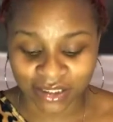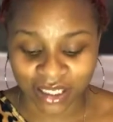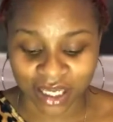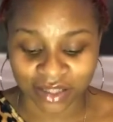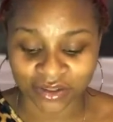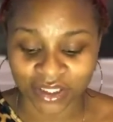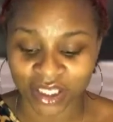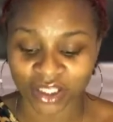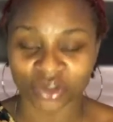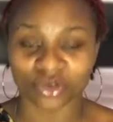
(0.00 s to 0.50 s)
I
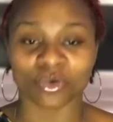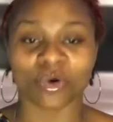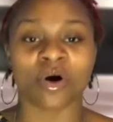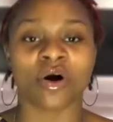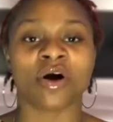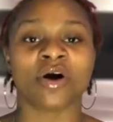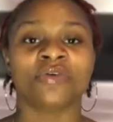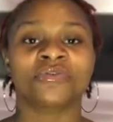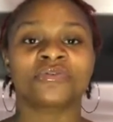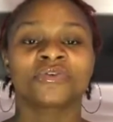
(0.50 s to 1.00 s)
thank you
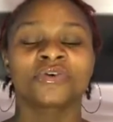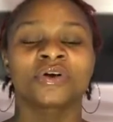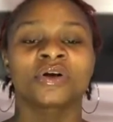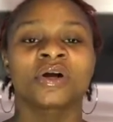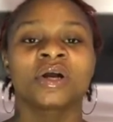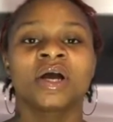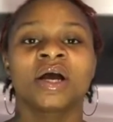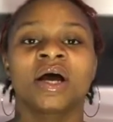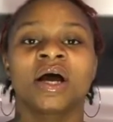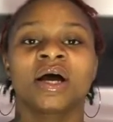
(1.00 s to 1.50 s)
all for
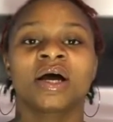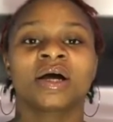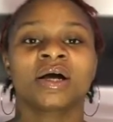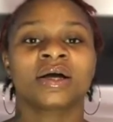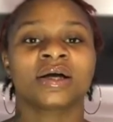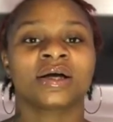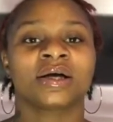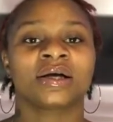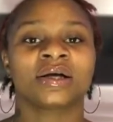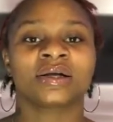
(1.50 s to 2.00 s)

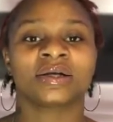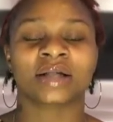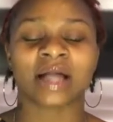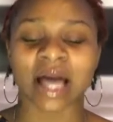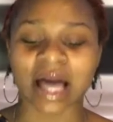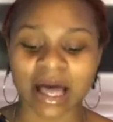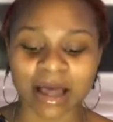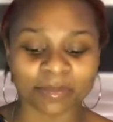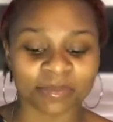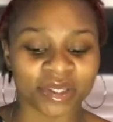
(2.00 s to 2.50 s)

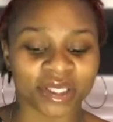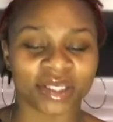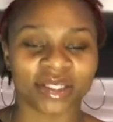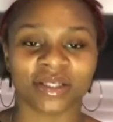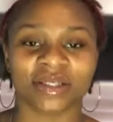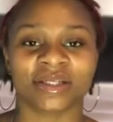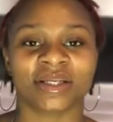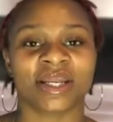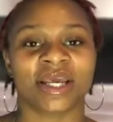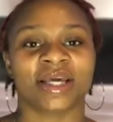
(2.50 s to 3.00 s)

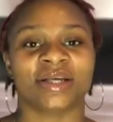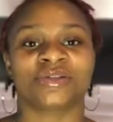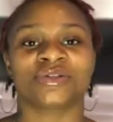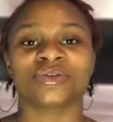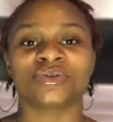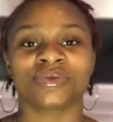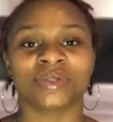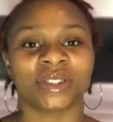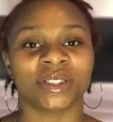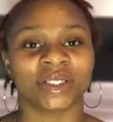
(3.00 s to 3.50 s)
commenting and
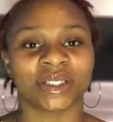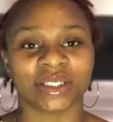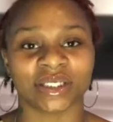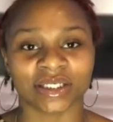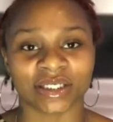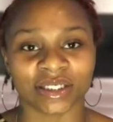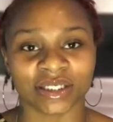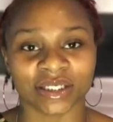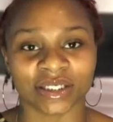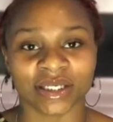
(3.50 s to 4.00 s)
tuning
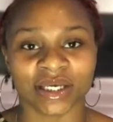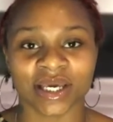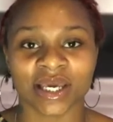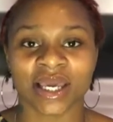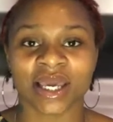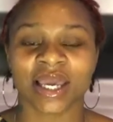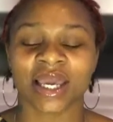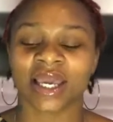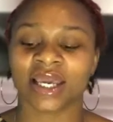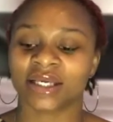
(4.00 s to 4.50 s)
in
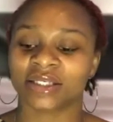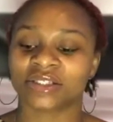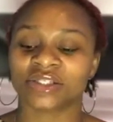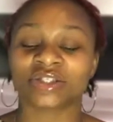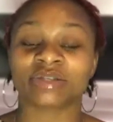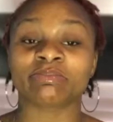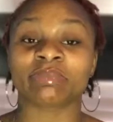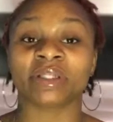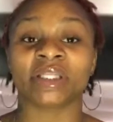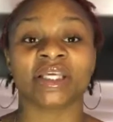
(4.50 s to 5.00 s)
and
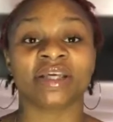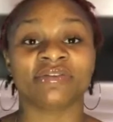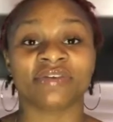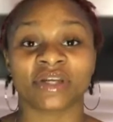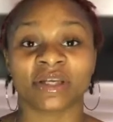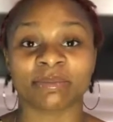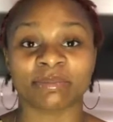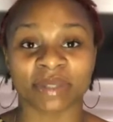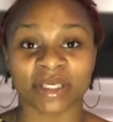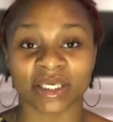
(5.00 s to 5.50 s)
just believing
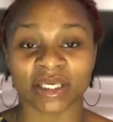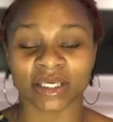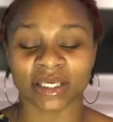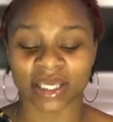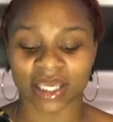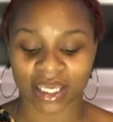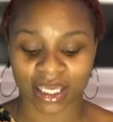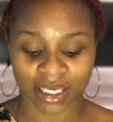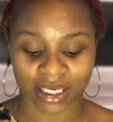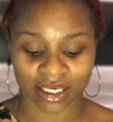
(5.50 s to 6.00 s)
in me
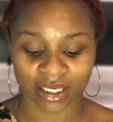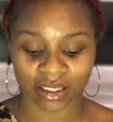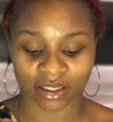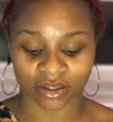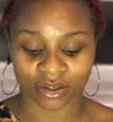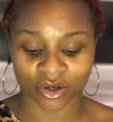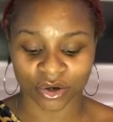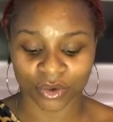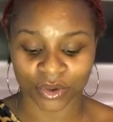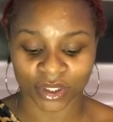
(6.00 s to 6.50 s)
and
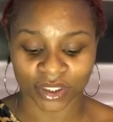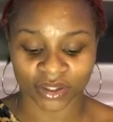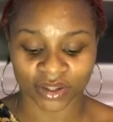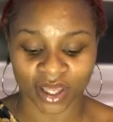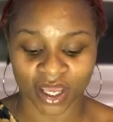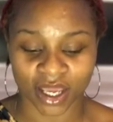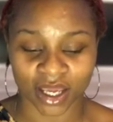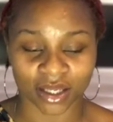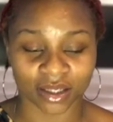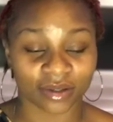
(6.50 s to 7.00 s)
knowing
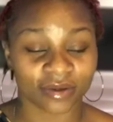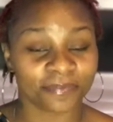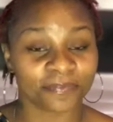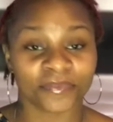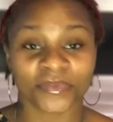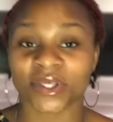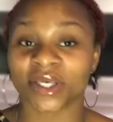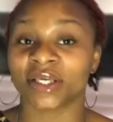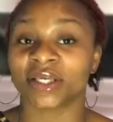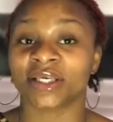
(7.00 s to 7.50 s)
that
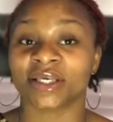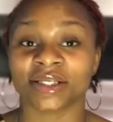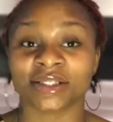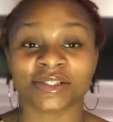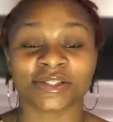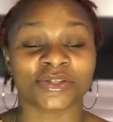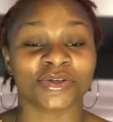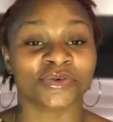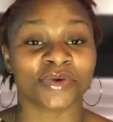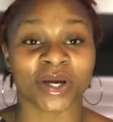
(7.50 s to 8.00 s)
it gets
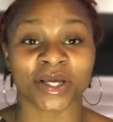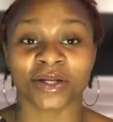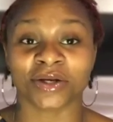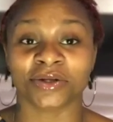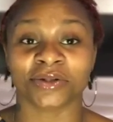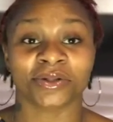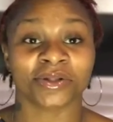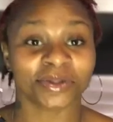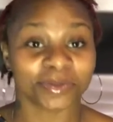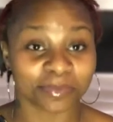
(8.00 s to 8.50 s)
greater
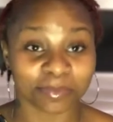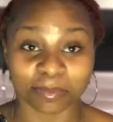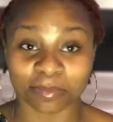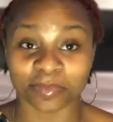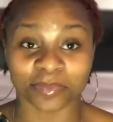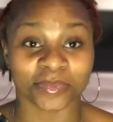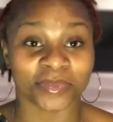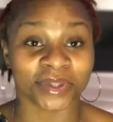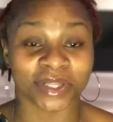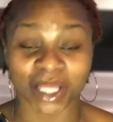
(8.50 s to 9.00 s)

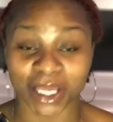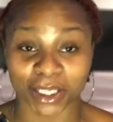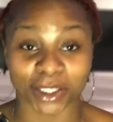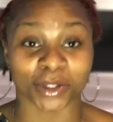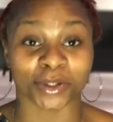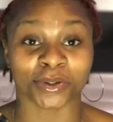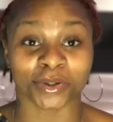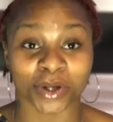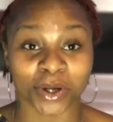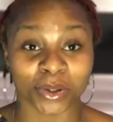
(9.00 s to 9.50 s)

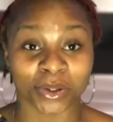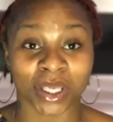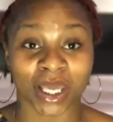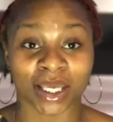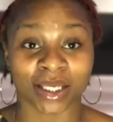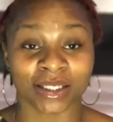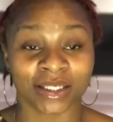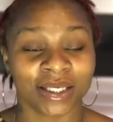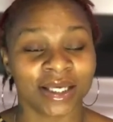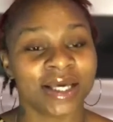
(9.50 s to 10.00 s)
later.
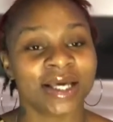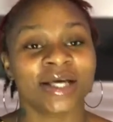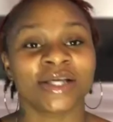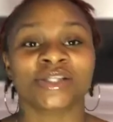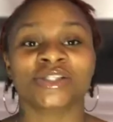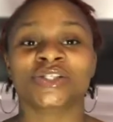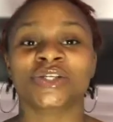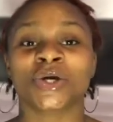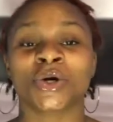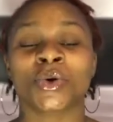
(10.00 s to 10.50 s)
Okay.
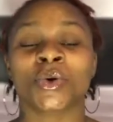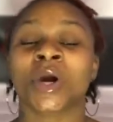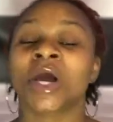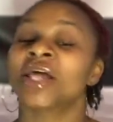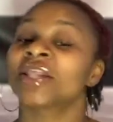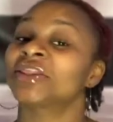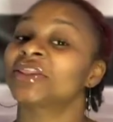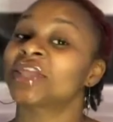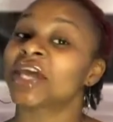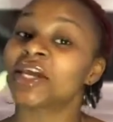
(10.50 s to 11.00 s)
So
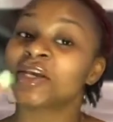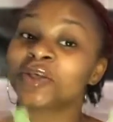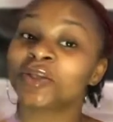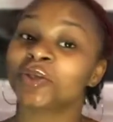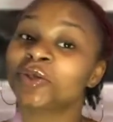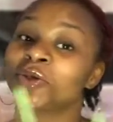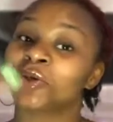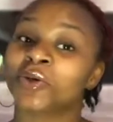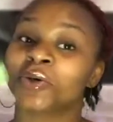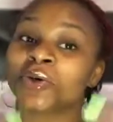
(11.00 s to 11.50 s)
thank
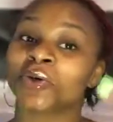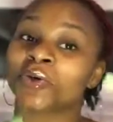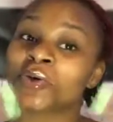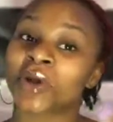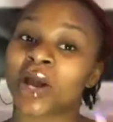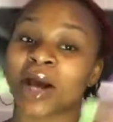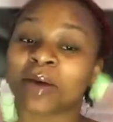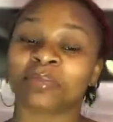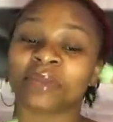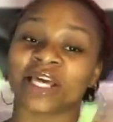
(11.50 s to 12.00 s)
you.
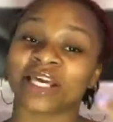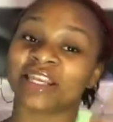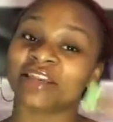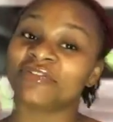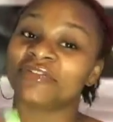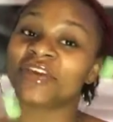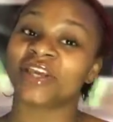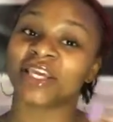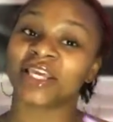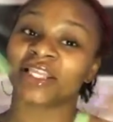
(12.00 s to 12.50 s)
I'm Lady
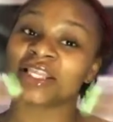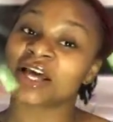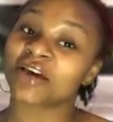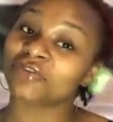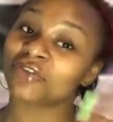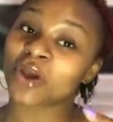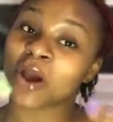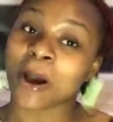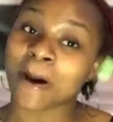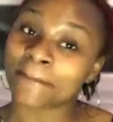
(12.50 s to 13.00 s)
V. Love
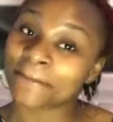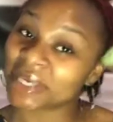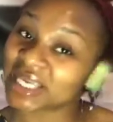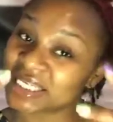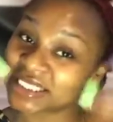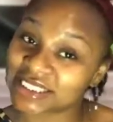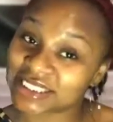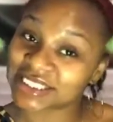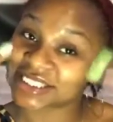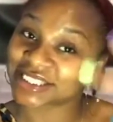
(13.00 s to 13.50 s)
y'all.
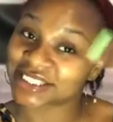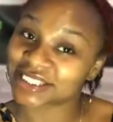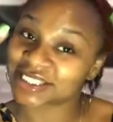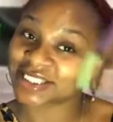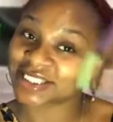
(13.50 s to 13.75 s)
Peace.